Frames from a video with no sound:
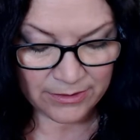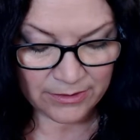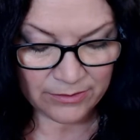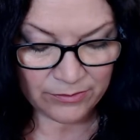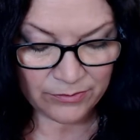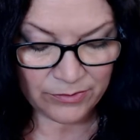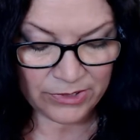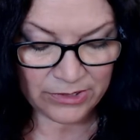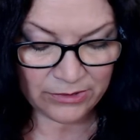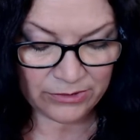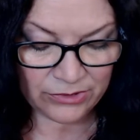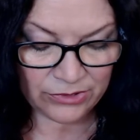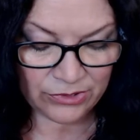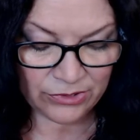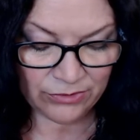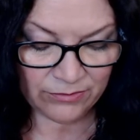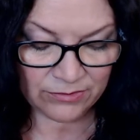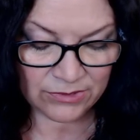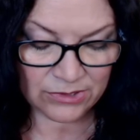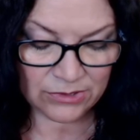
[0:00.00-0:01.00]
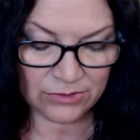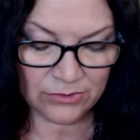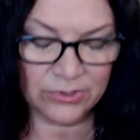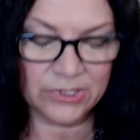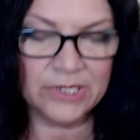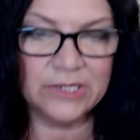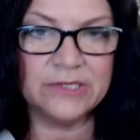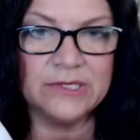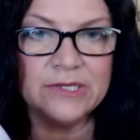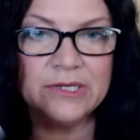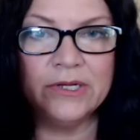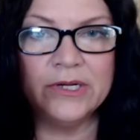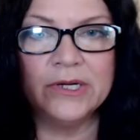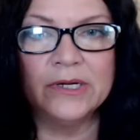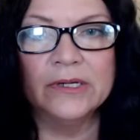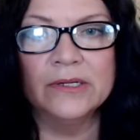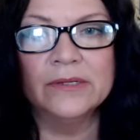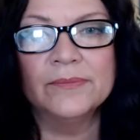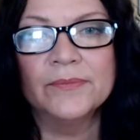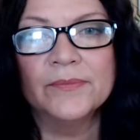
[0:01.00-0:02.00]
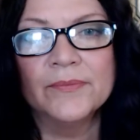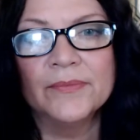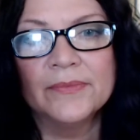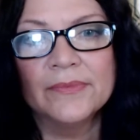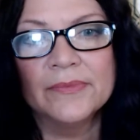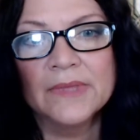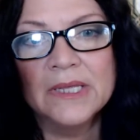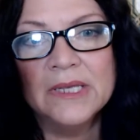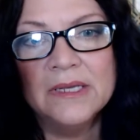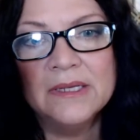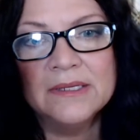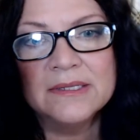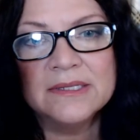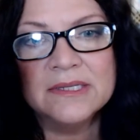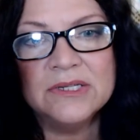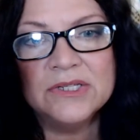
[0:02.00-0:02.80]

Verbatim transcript: with the two swords here, see,